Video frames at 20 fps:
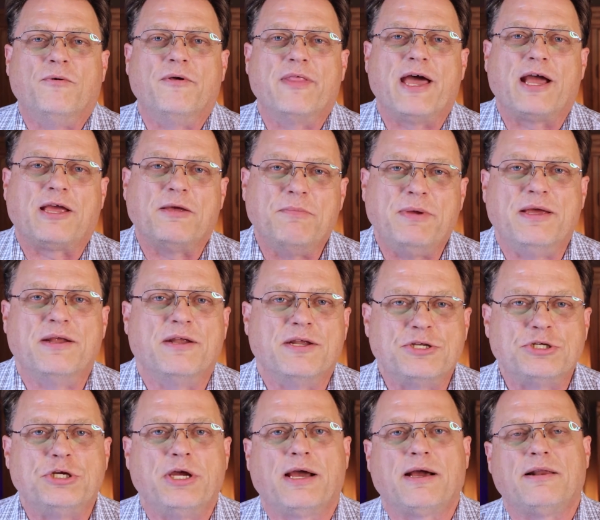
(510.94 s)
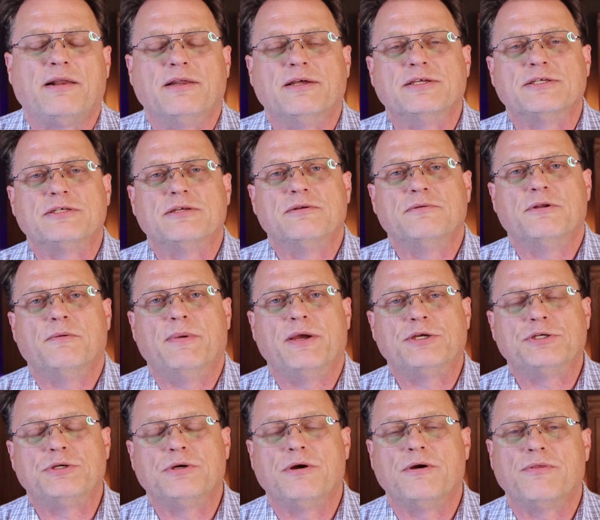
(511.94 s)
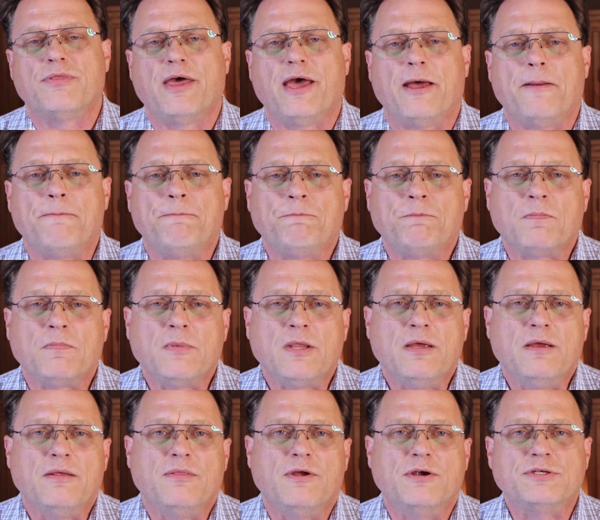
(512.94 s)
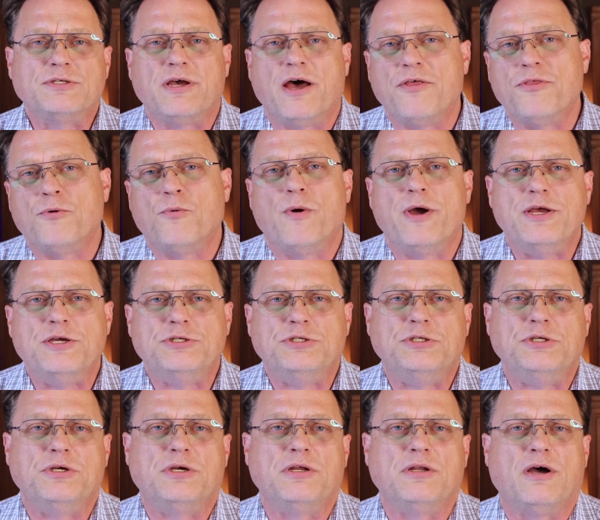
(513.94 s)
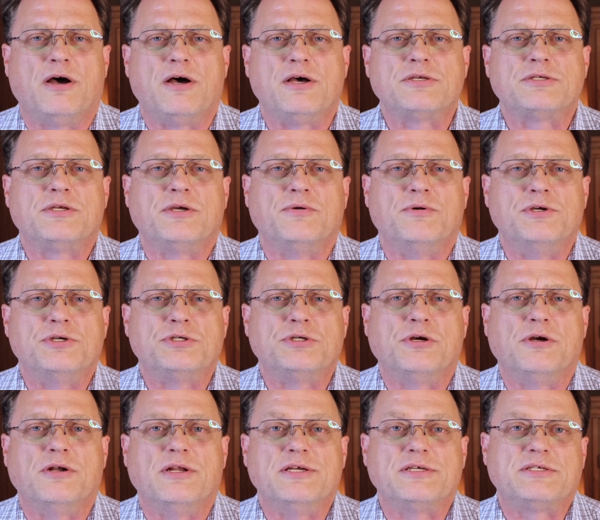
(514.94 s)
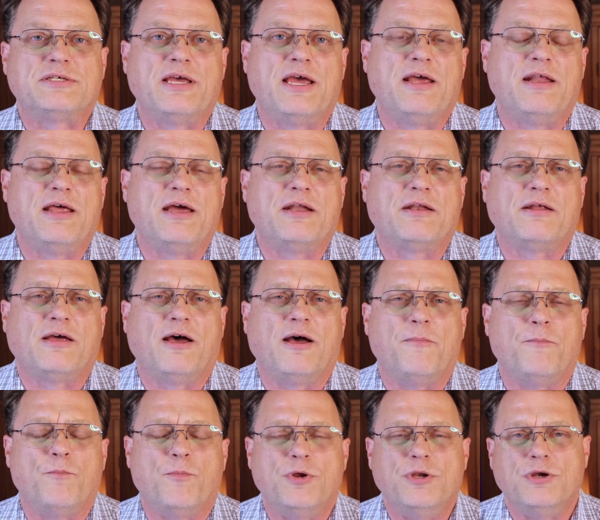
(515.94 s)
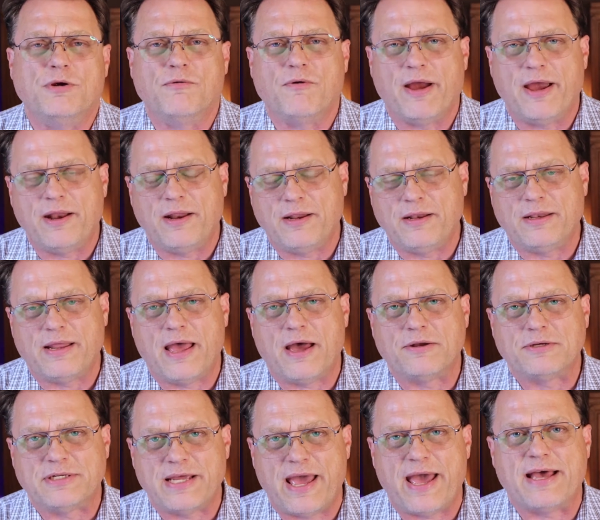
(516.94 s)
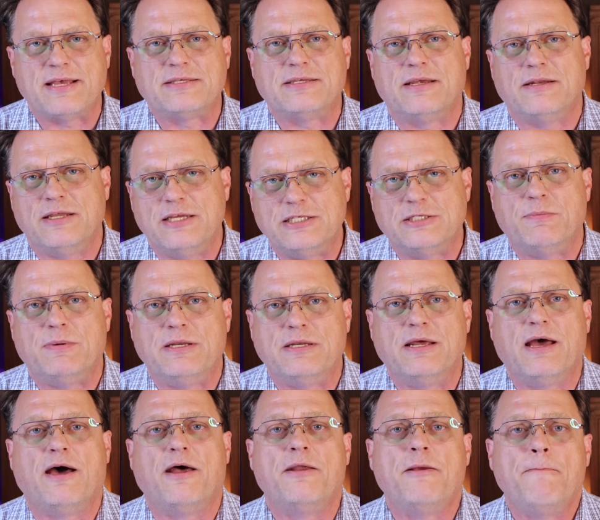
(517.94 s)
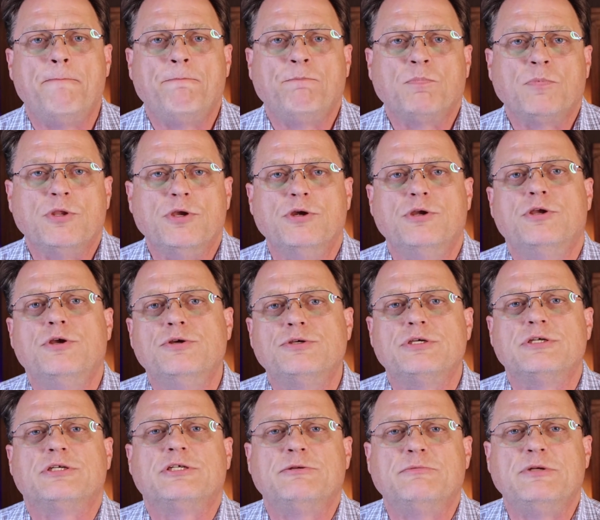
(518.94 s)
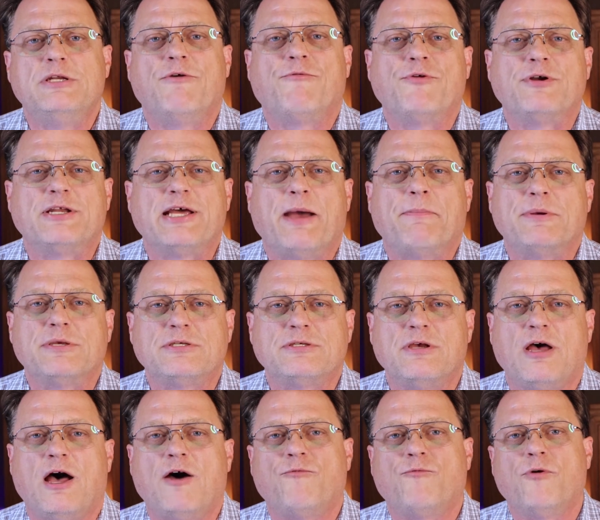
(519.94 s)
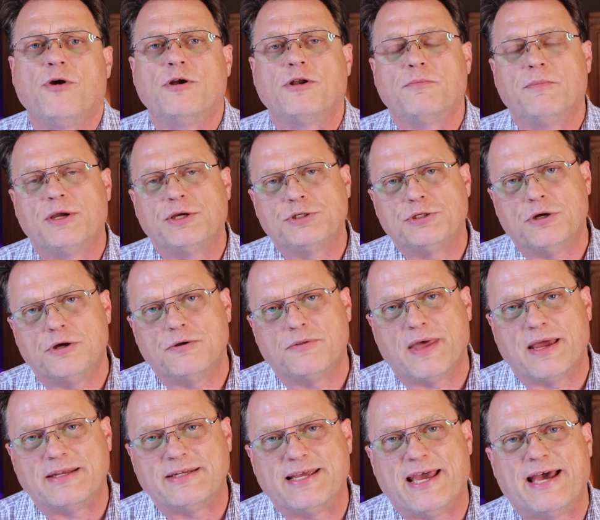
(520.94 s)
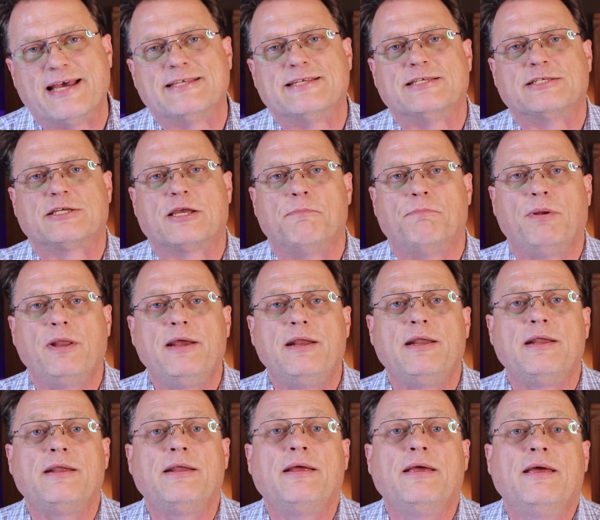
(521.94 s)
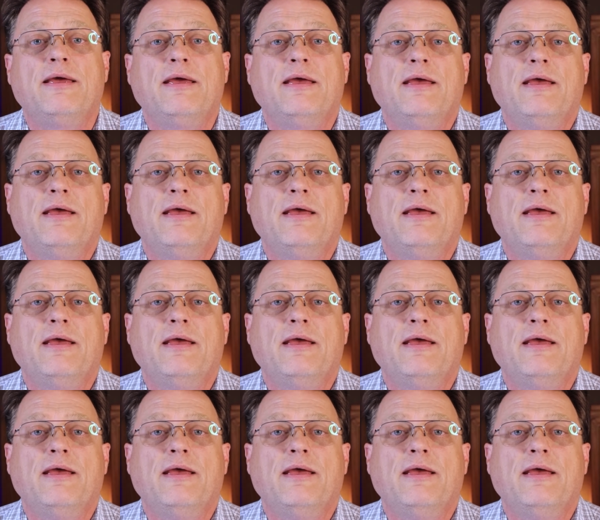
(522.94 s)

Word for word: Well, that can be in a checklist to make sure of that. There's other ways you can also ensure. Let's say that um, when you're writing down tasks that needs to be done, you're using different type of software to make sure that task is completed